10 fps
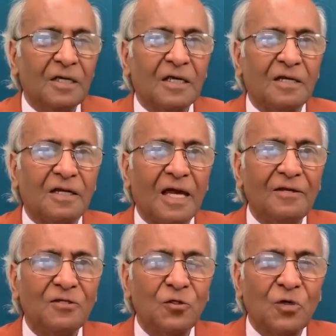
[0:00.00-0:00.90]
In
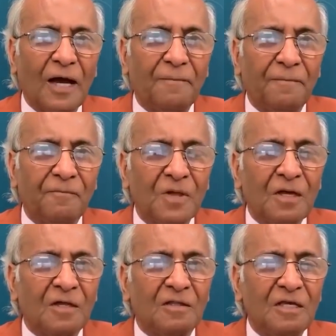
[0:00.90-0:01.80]
days to come,
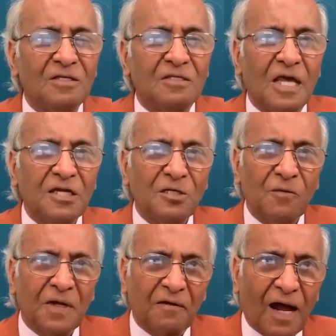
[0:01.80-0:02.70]
this nation
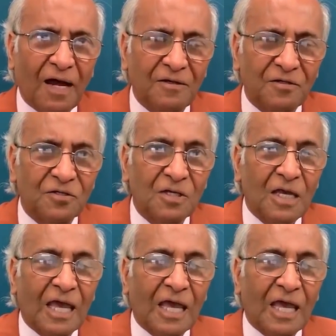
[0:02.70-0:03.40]
will rise